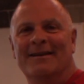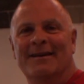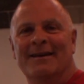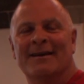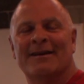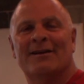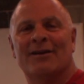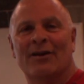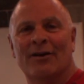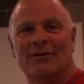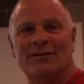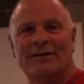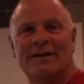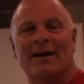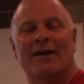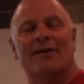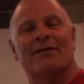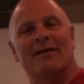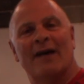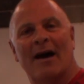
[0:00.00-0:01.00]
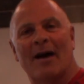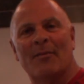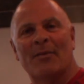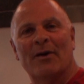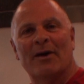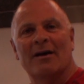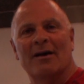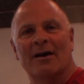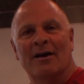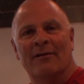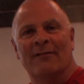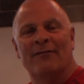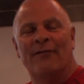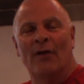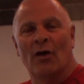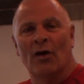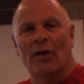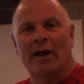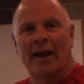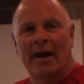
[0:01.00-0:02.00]
In closing our topic of
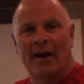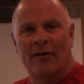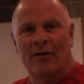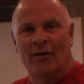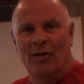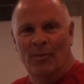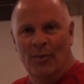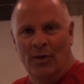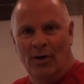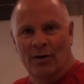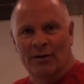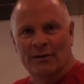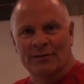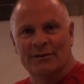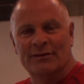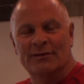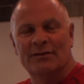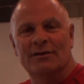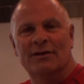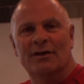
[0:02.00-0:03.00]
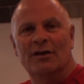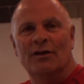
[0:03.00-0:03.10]
falling aerial balls,